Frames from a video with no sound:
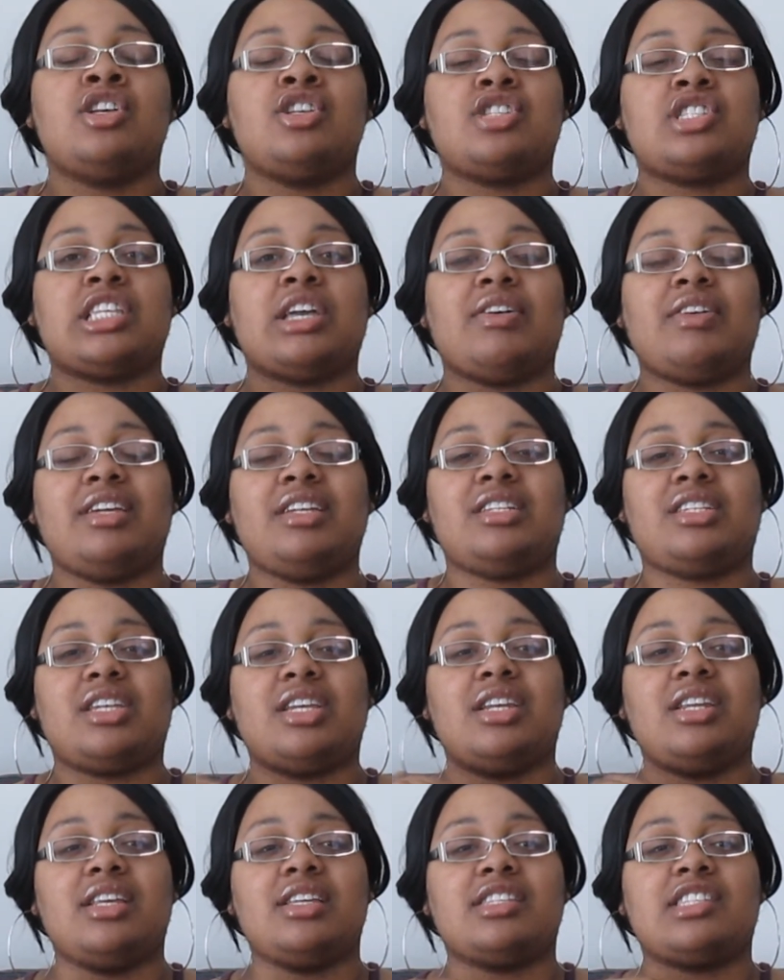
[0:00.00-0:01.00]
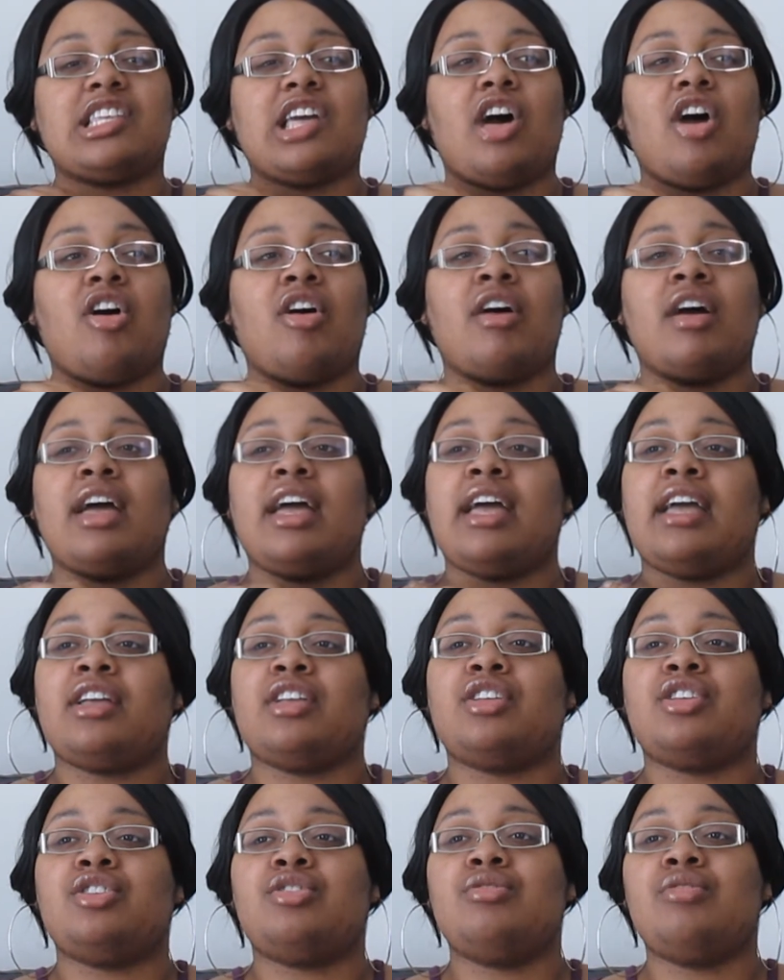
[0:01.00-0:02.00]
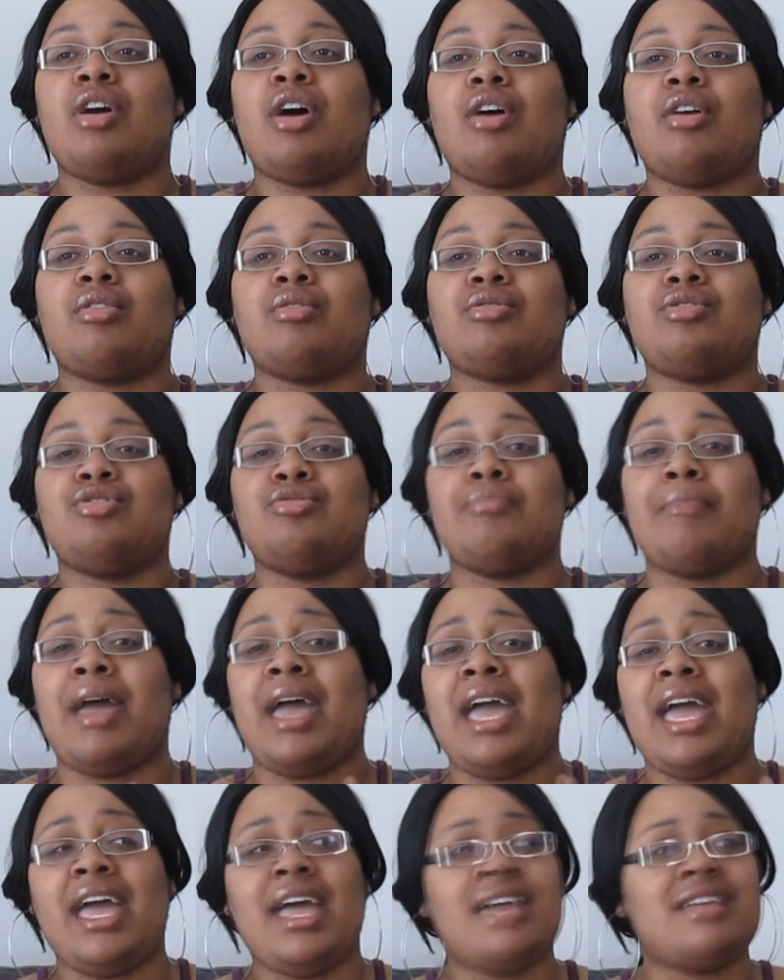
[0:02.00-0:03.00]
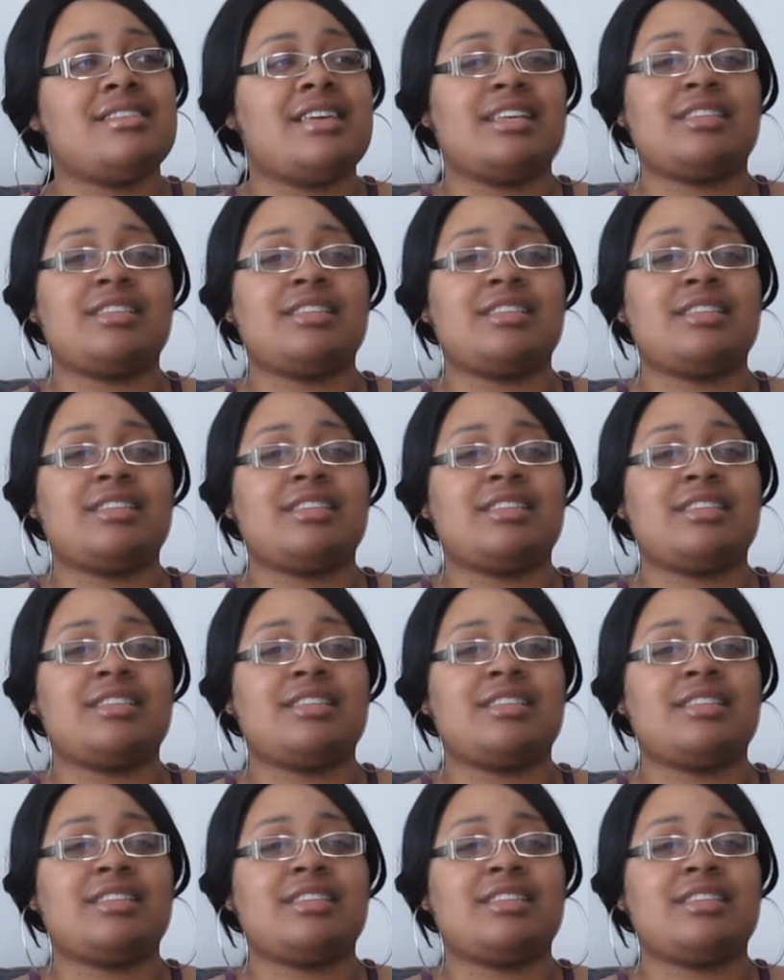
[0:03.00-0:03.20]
so he cheated, so, you know, you mad?